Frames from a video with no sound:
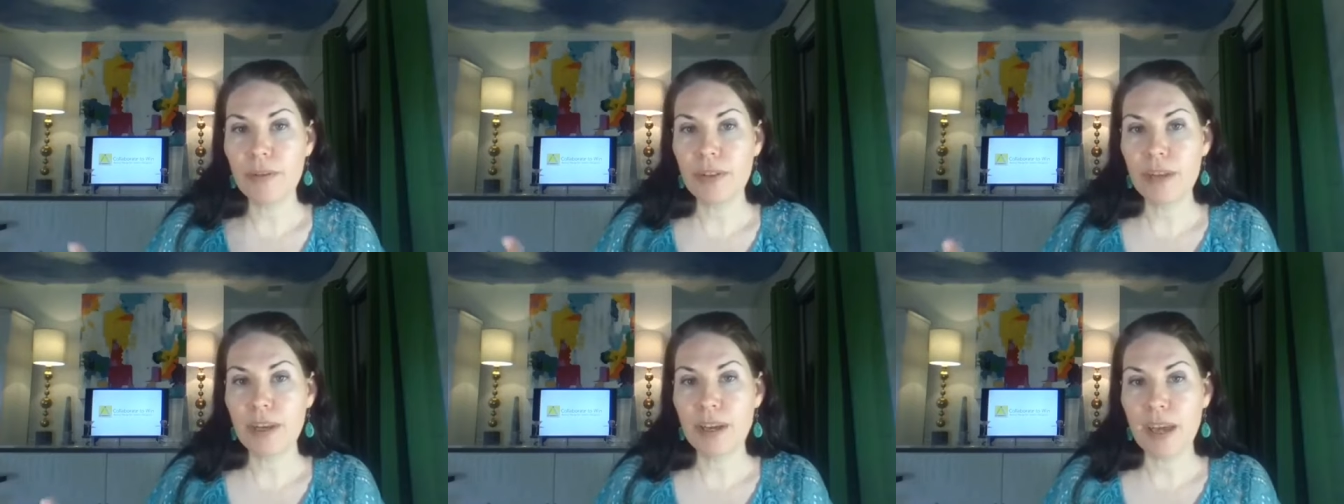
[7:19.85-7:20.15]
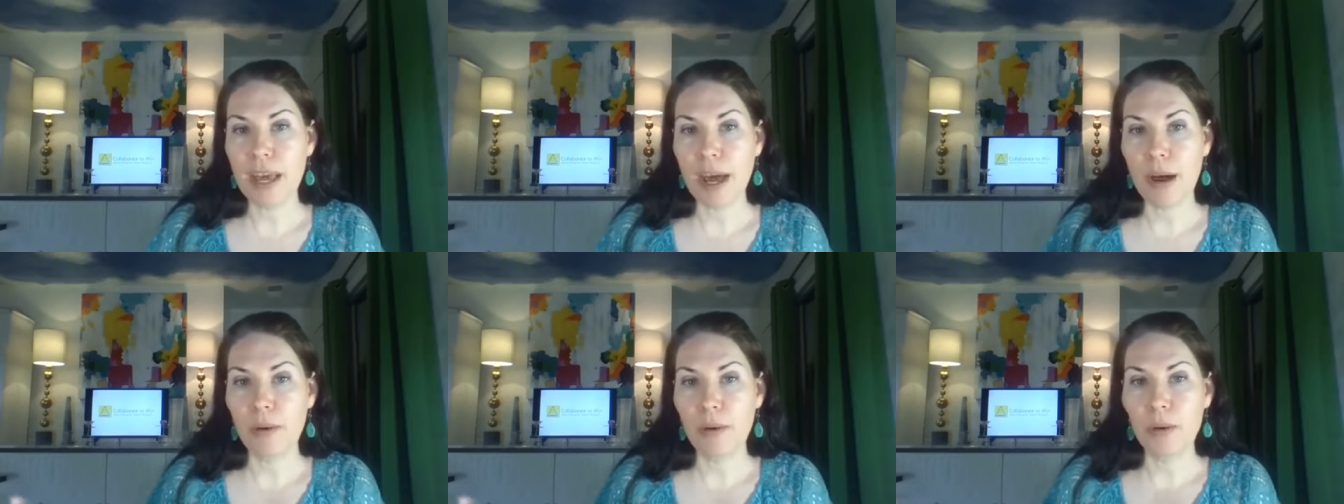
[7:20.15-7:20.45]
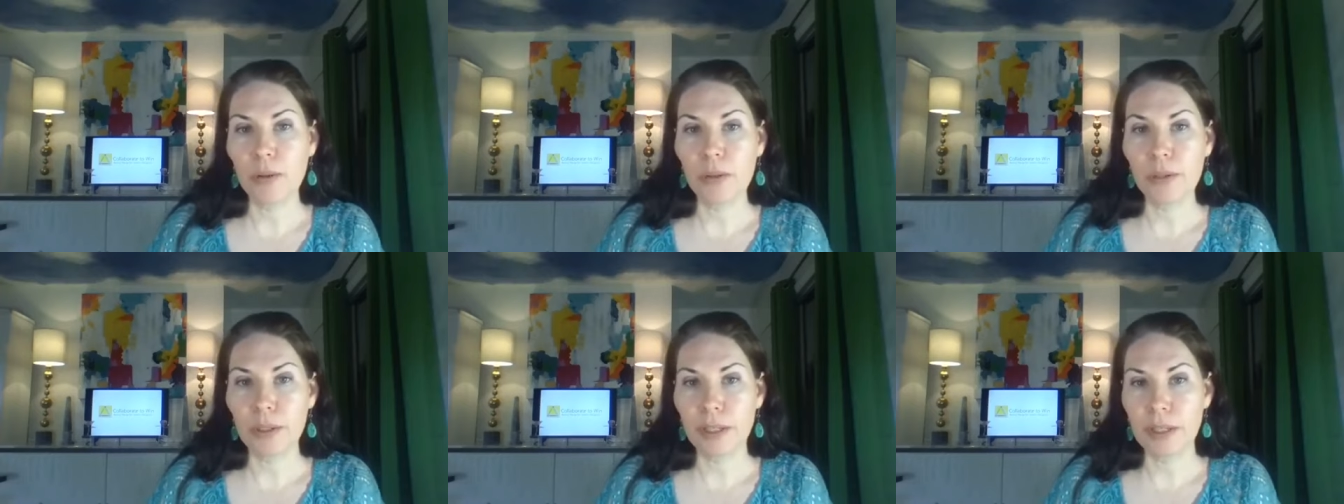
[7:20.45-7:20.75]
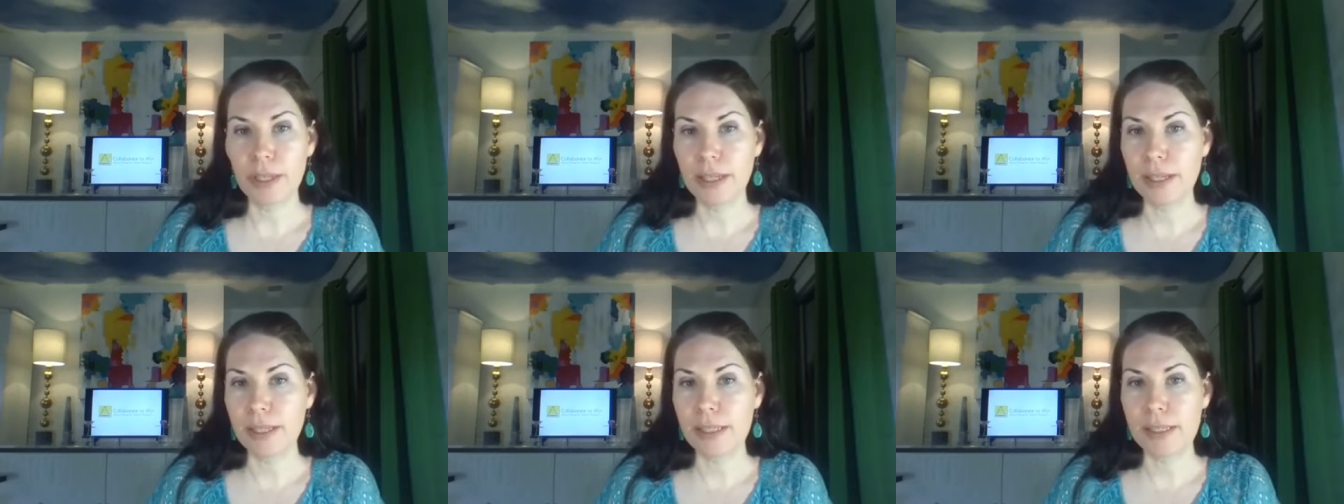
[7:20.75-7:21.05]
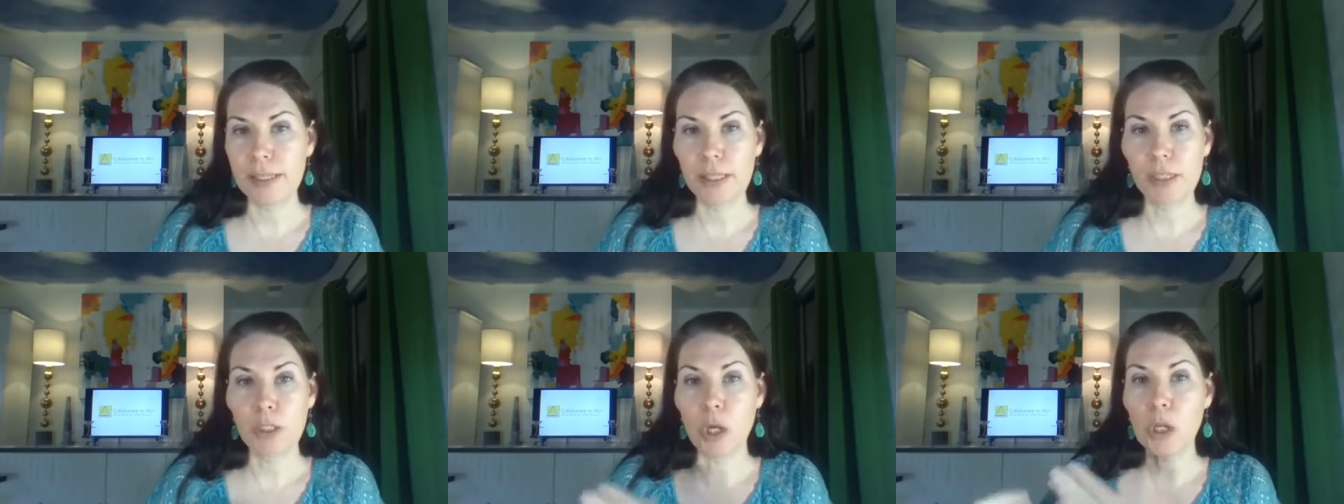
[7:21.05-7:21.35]
the account holder is,
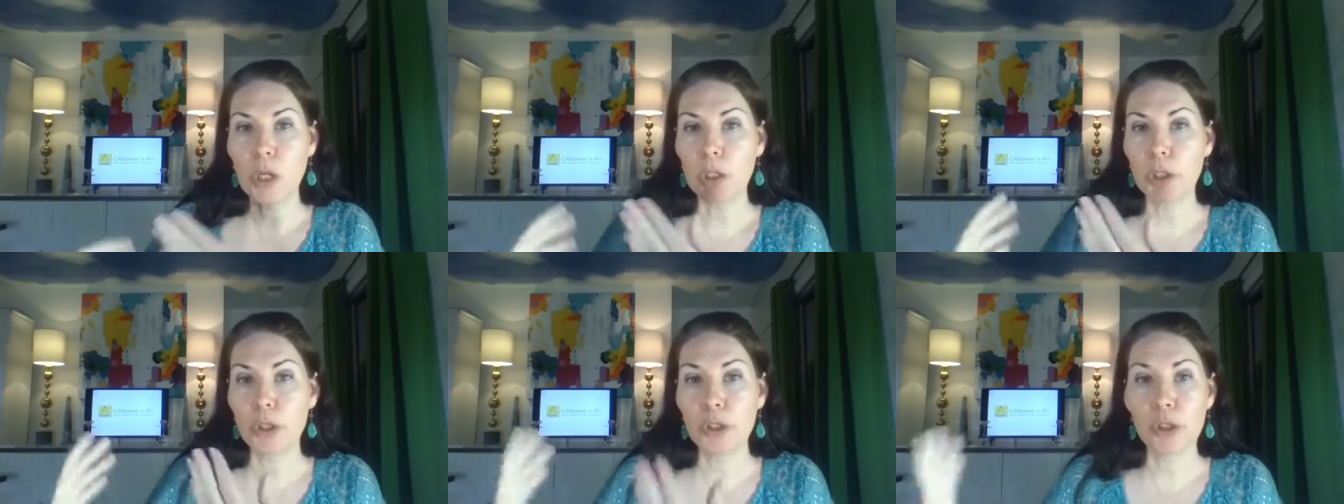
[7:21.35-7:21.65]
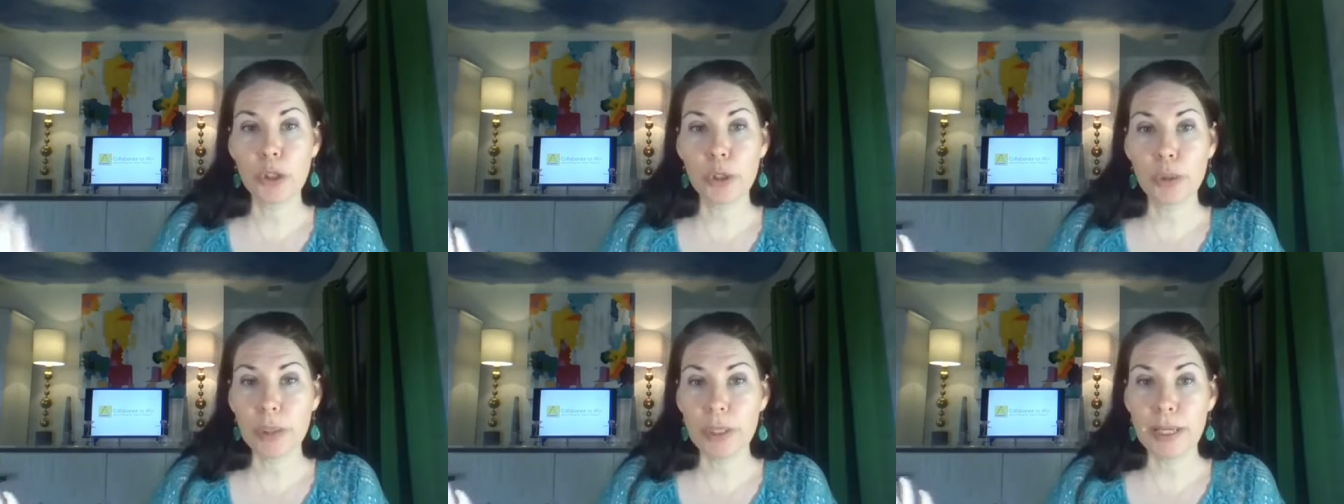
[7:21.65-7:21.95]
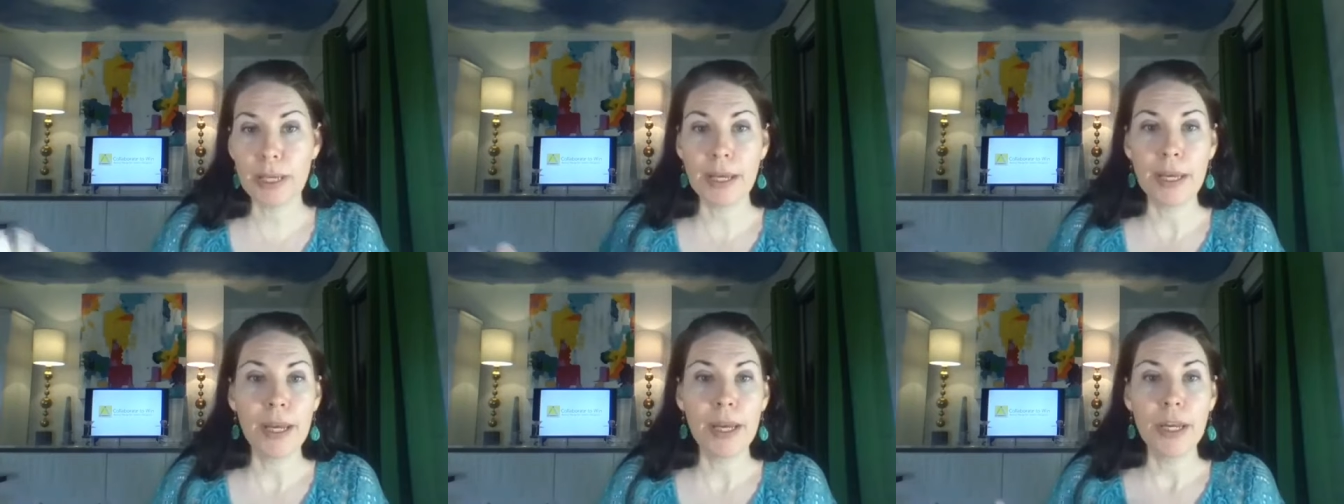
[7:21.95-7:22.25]
let's call her Judy.